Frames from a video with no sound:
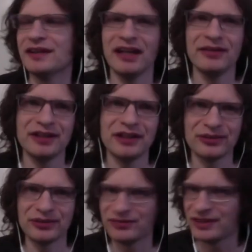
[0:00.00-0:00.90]
They didn't have any
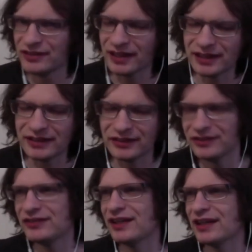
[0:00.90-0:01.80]
sort of VCAs,
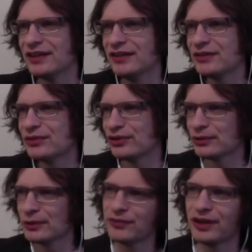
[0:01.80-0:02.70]
DCAs,
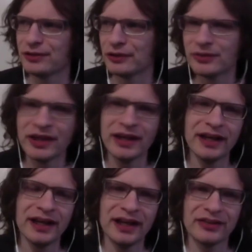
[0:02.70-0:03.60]
control groups, fader groups.
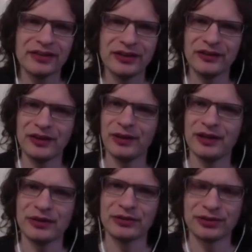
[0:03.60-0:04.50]
The only
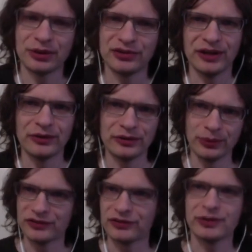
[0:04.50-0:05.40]
way to control
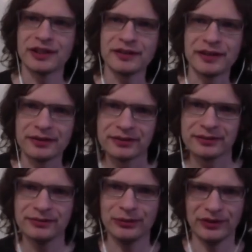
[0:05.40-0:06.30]
channels was directly
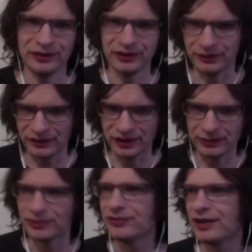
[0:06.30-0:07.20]
with the
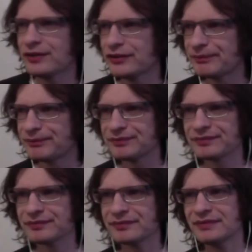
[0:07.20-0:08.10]
input faders.
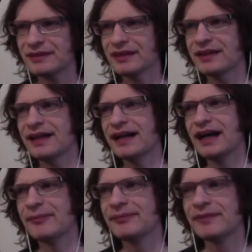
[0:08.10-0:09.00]

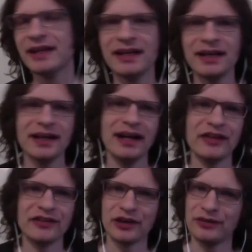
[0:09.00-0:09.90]
And
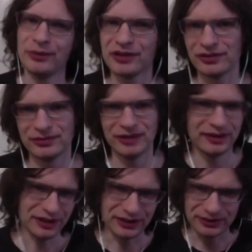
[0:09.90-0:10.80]
so if you wanted to
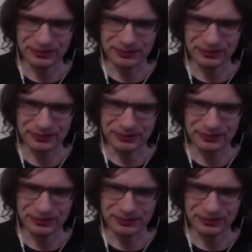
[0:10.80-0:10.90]
run,